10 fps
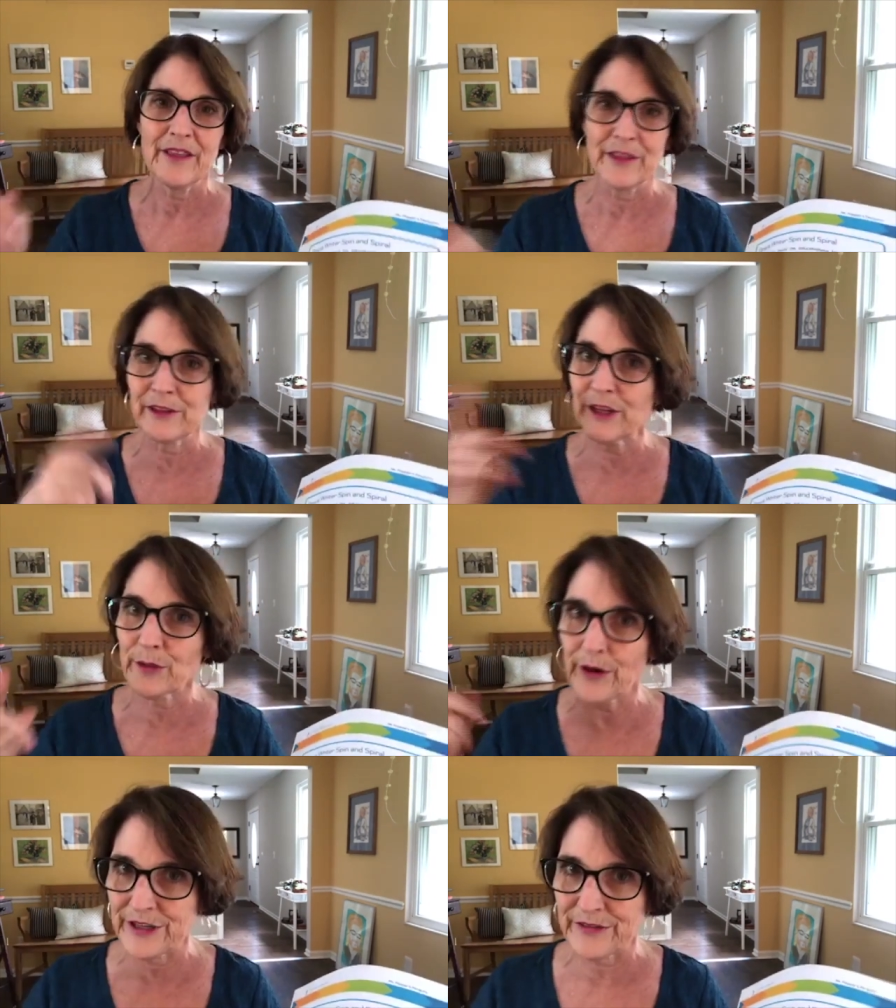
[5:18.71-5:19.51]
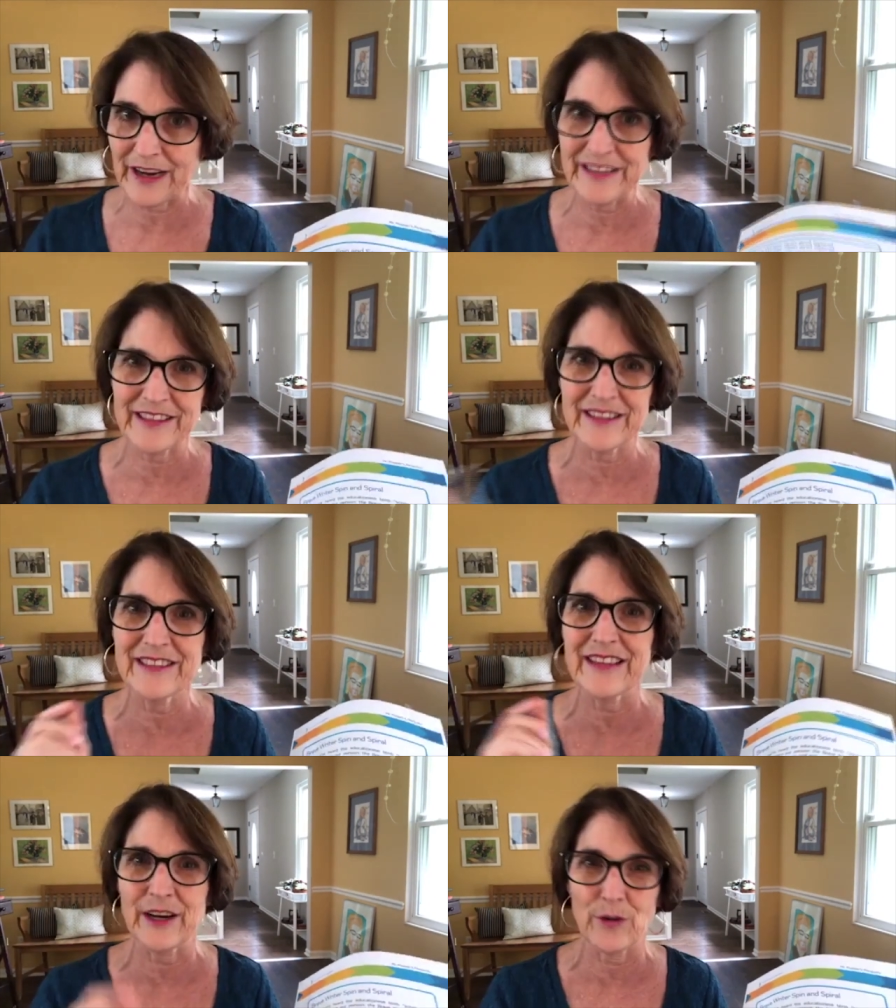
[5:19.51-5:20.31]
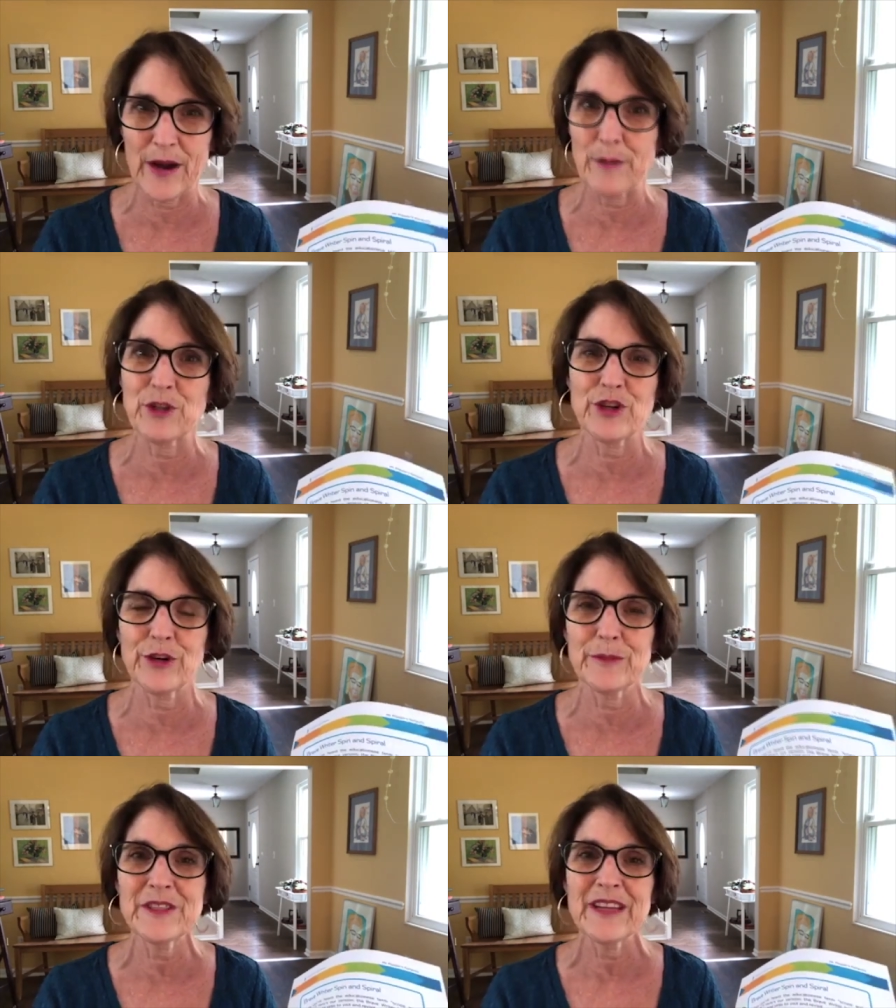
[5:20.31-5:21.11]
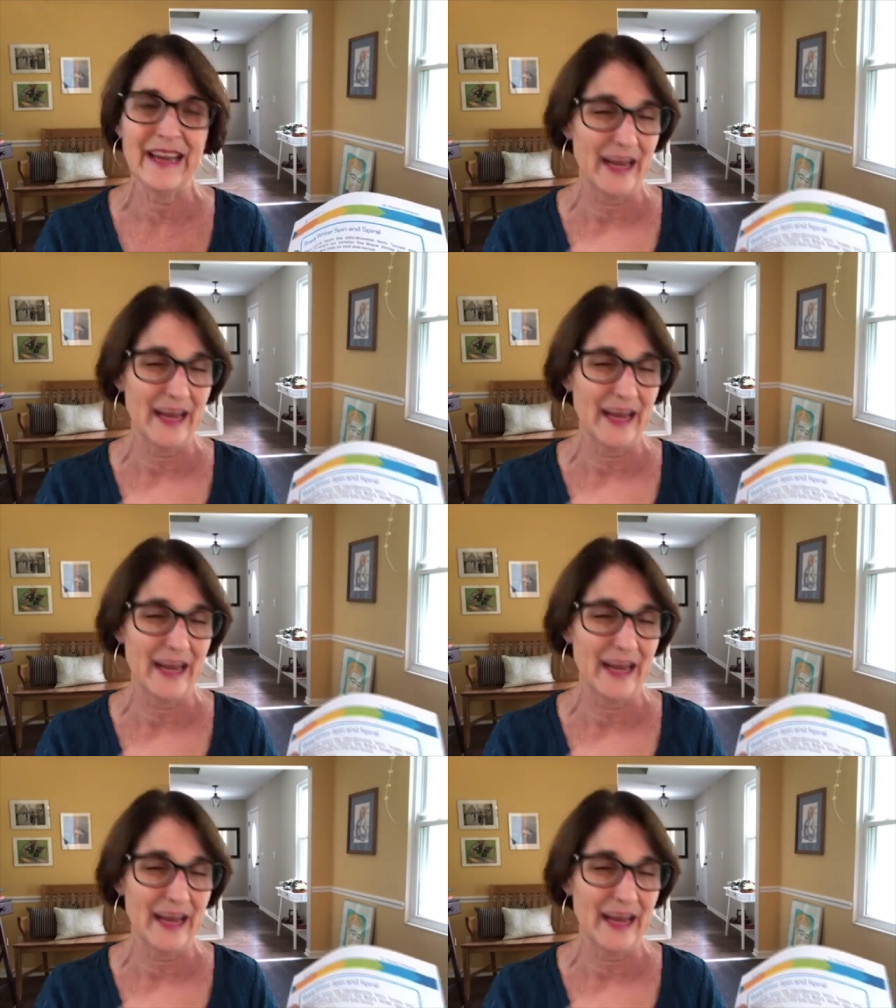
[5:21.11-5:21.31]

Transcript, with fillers: the literary devices and grammar terms